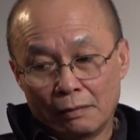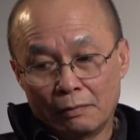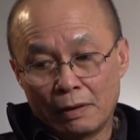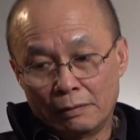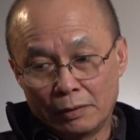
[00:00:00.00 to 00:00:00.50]

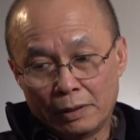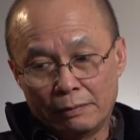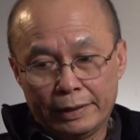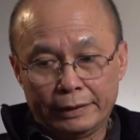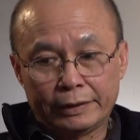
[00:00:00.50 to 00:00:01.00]
Well,
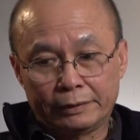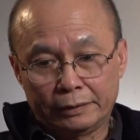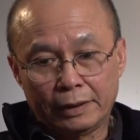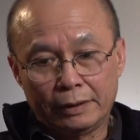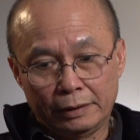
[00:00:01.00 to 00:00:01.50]
Ottawa is
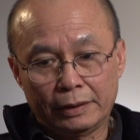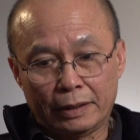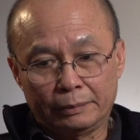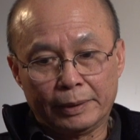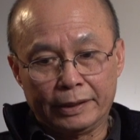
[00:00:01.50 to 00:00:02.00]
just a
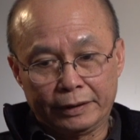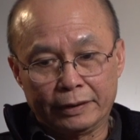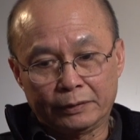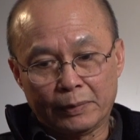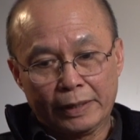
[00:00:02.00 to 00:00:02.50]
nice place.
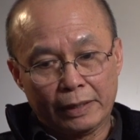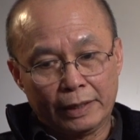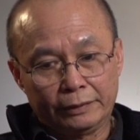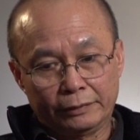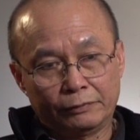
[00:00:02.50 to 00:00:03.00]
That's what I
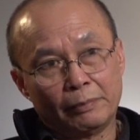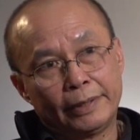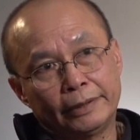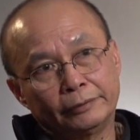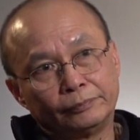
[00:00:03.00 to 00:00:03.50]
liked. For
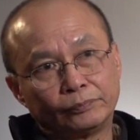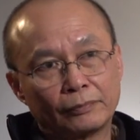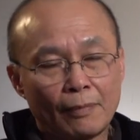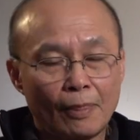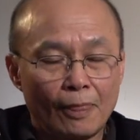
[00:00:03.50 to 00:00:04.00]
me,
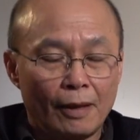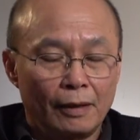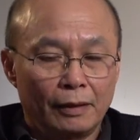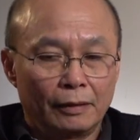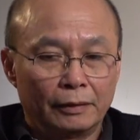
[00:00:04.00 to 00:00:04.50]

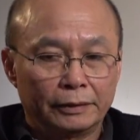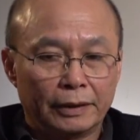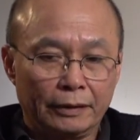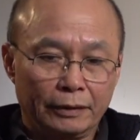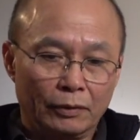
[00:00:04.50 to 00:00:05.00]

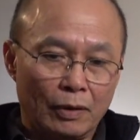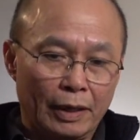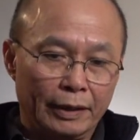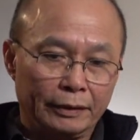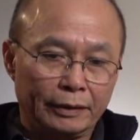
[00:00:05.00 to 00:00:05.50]
nice and
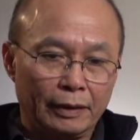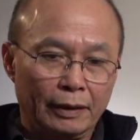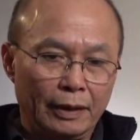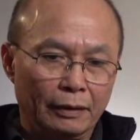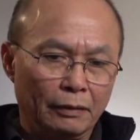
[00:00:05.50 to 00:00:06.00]
quiet. And I
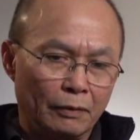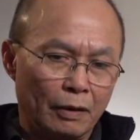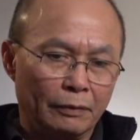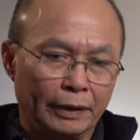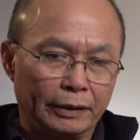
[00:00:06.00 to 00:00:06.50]
got
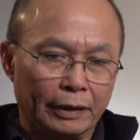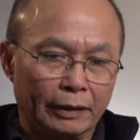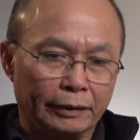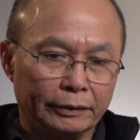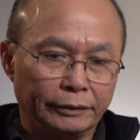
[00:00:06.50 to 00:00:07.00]
involved with
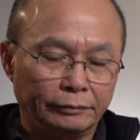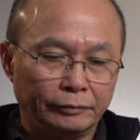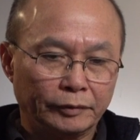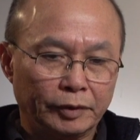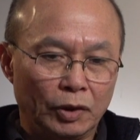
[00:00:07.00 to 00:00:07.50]

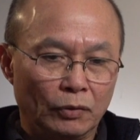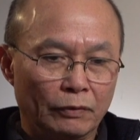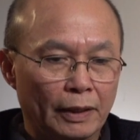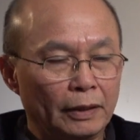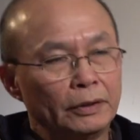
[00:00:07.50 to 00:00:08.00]
do
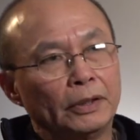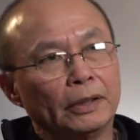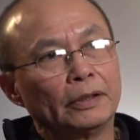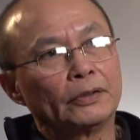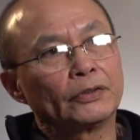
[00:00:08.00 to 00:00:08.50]

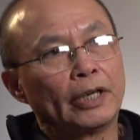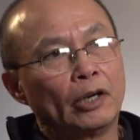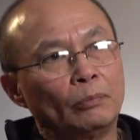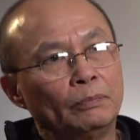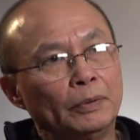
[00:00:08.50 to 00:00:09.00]
volunteers,
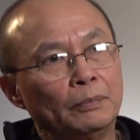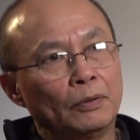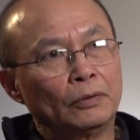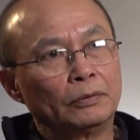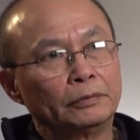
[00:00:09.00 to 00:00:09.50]
help
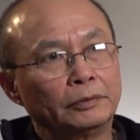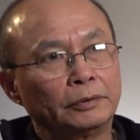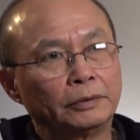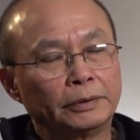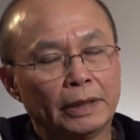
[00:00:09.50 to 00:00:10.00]
people,
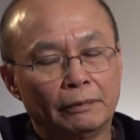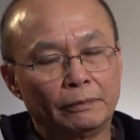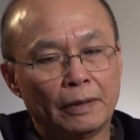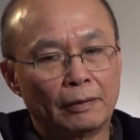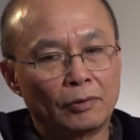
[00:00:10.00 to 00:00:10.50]
help
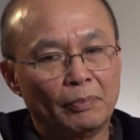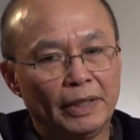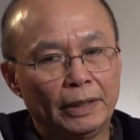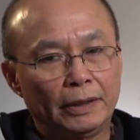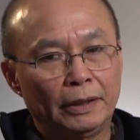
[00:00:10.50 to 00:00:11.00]
our
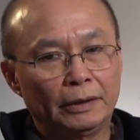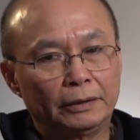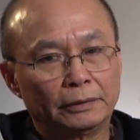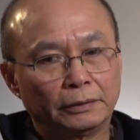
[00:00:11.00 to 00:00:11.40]
community,